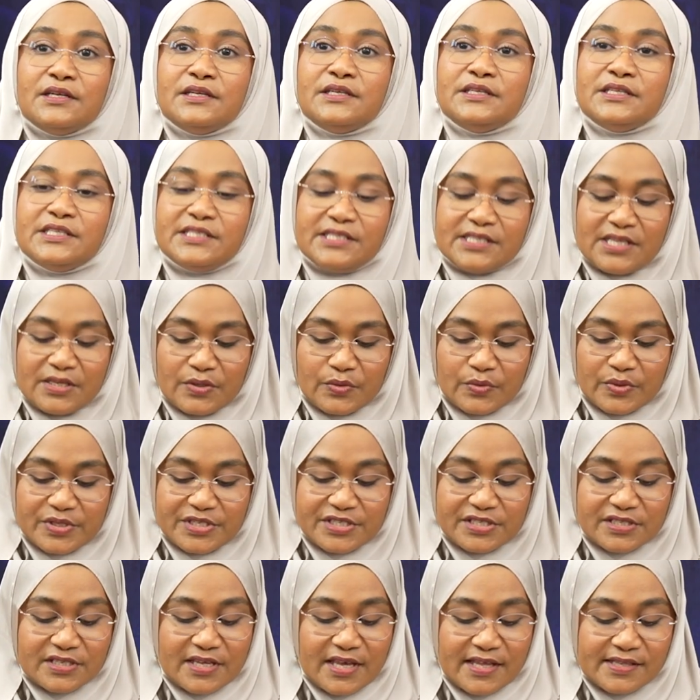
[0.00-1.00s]

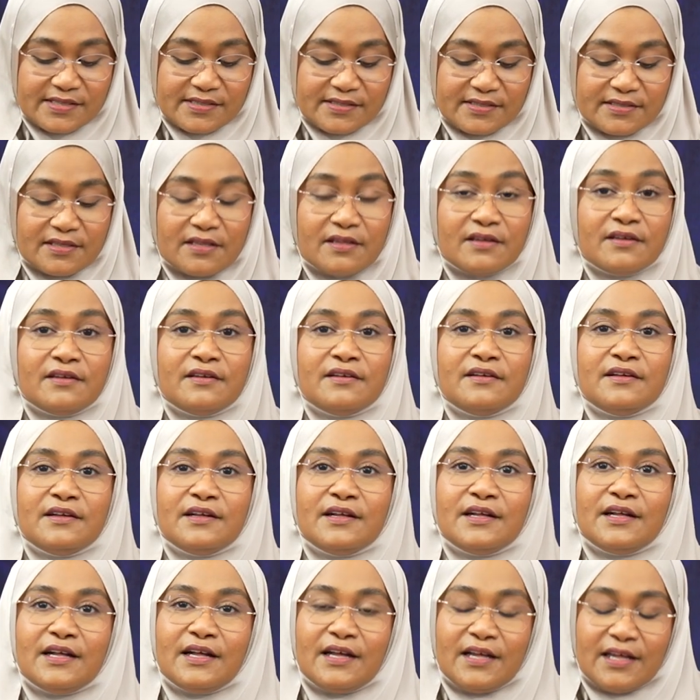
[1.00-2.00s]
Distinguished guests,
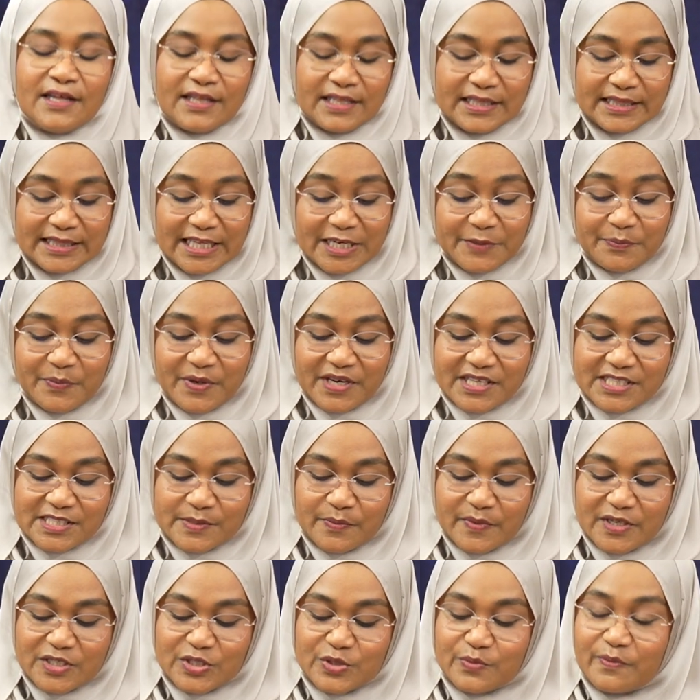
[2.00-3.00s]
that brings
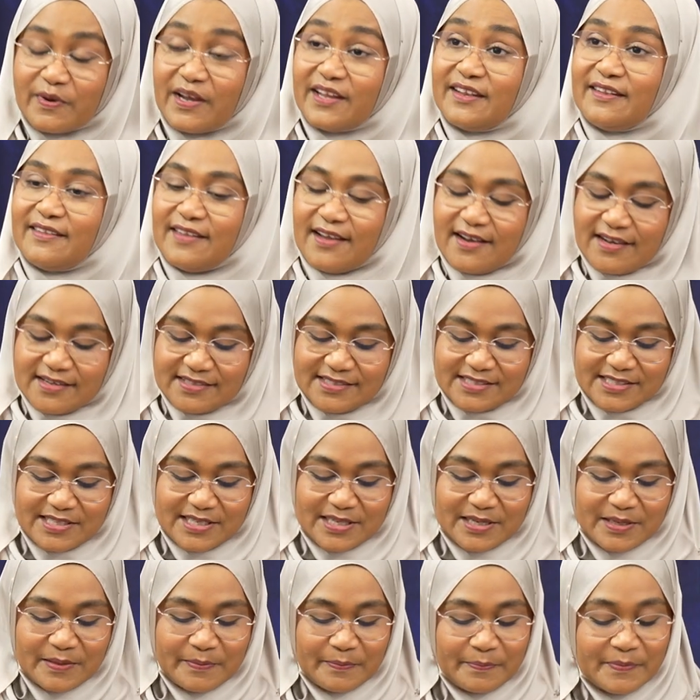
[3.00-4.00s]
me to my last,
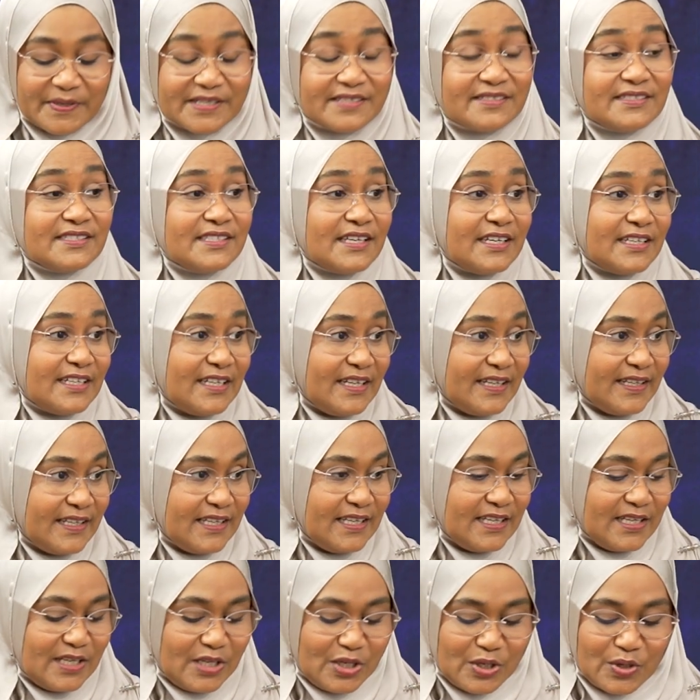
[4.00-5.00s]
but
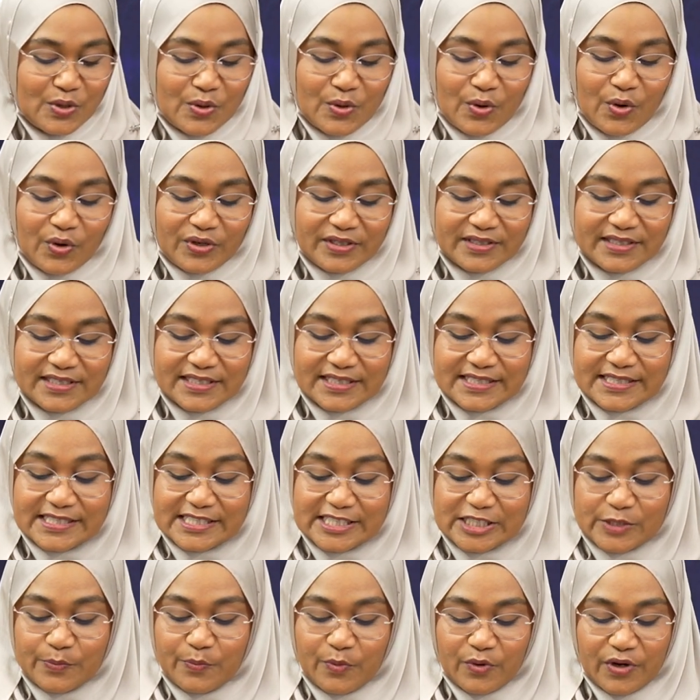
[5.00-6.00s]
certainly not the
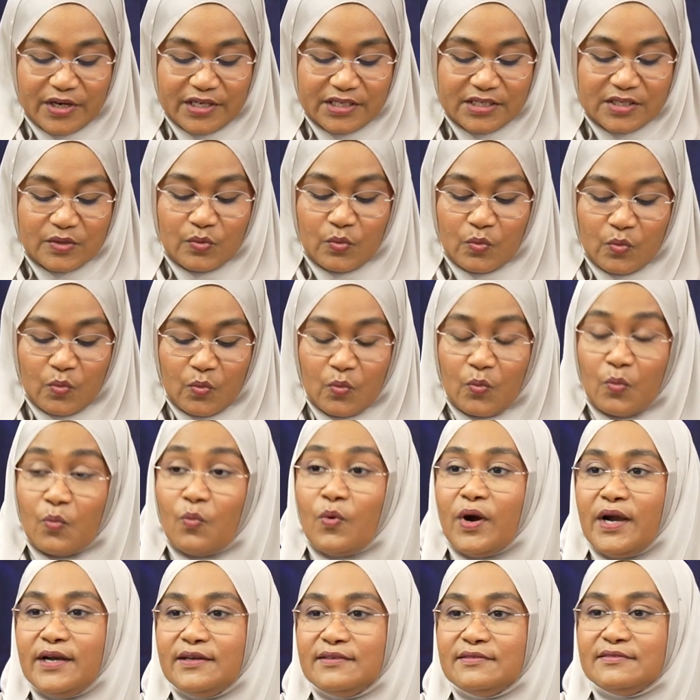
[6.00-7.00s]
least point,
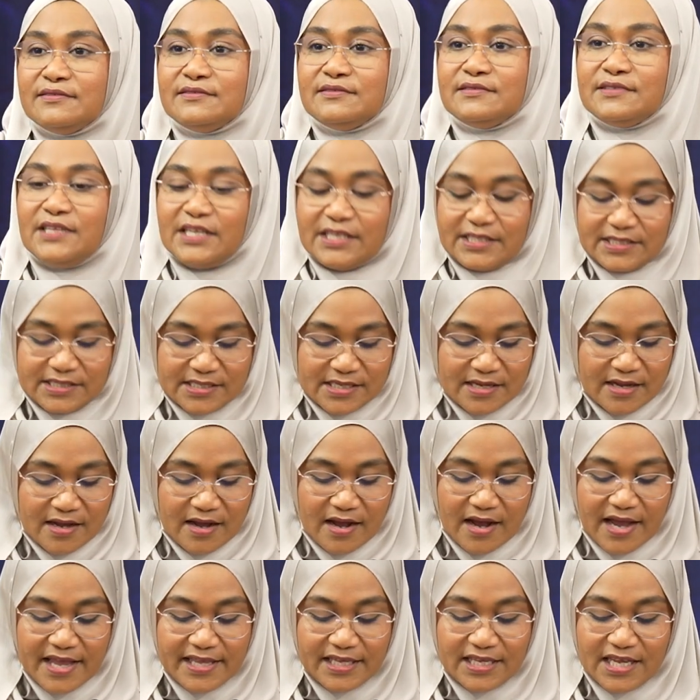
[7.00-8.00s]
one that
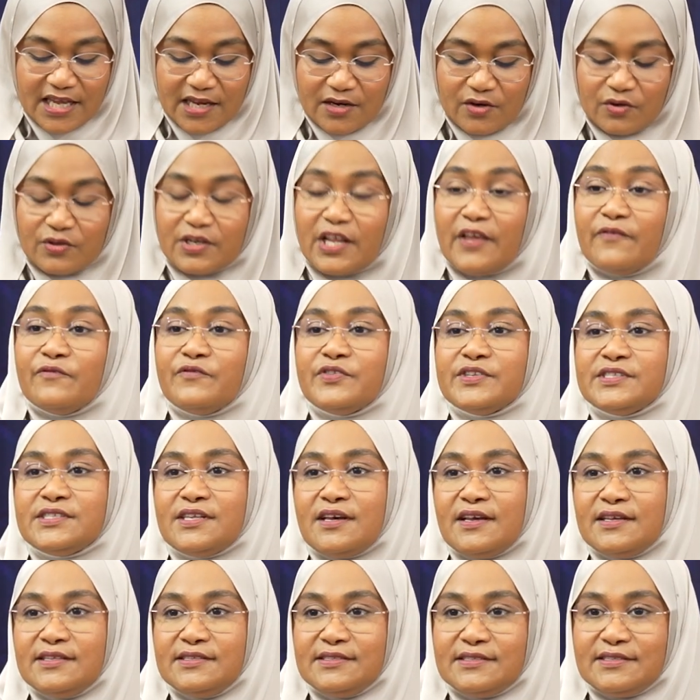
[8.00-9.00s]
I cannot
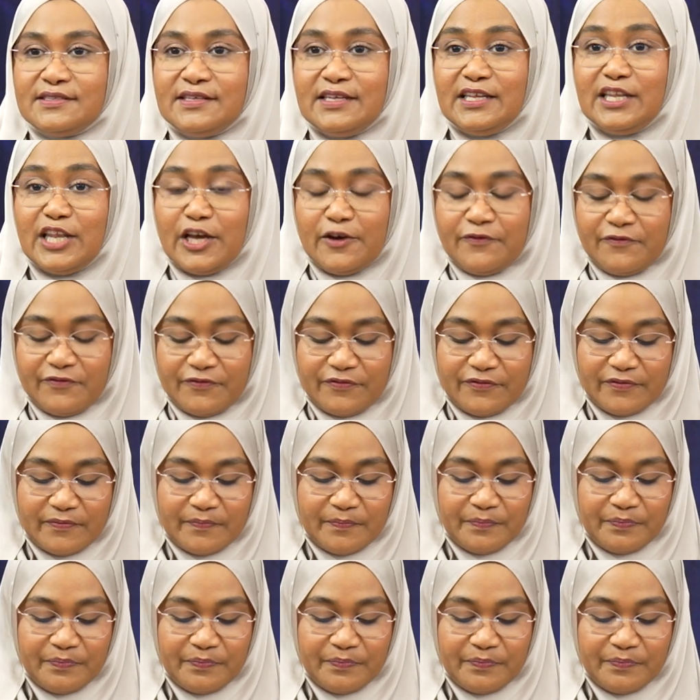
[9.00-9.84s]
emphasize enough.